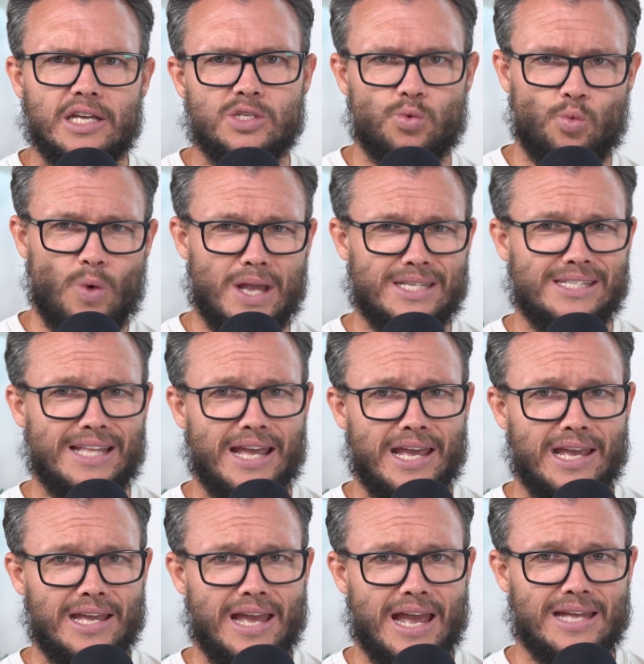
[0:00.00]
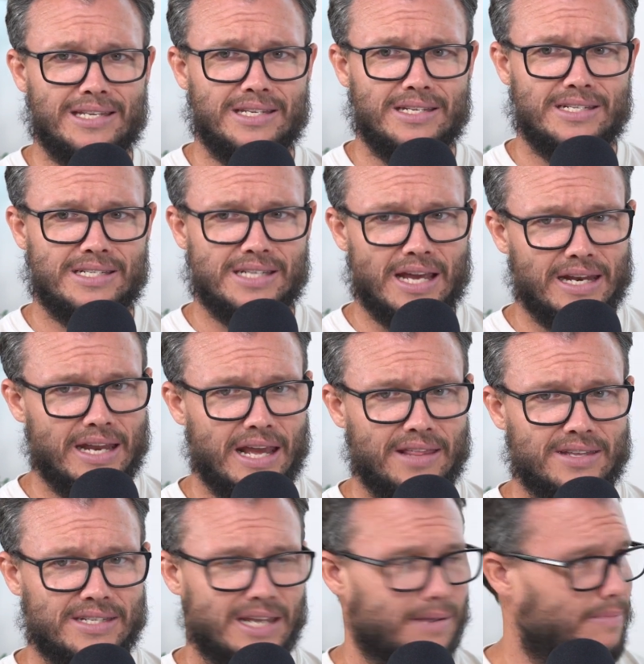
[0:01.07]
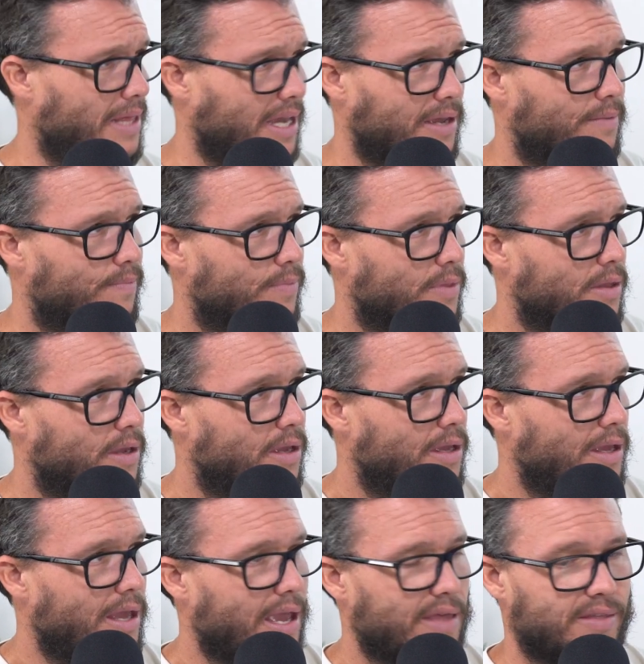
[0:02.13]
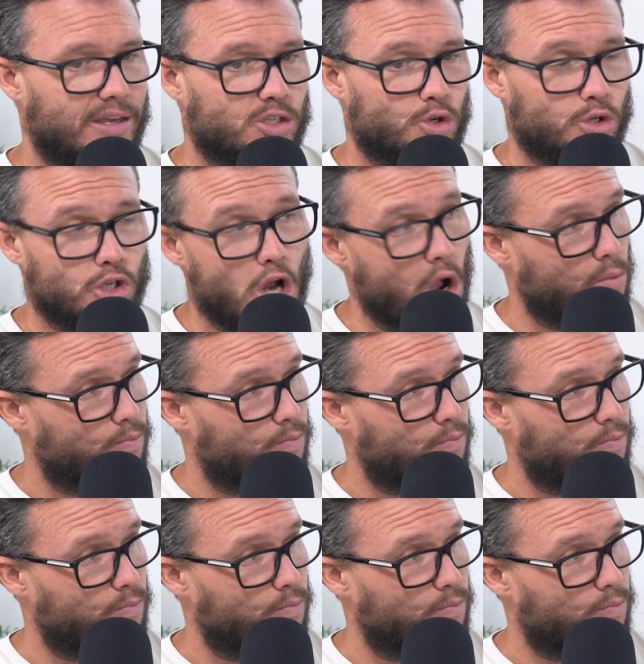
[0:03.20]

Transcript: is Wednesday and Sunday the same thing? And the answer is no.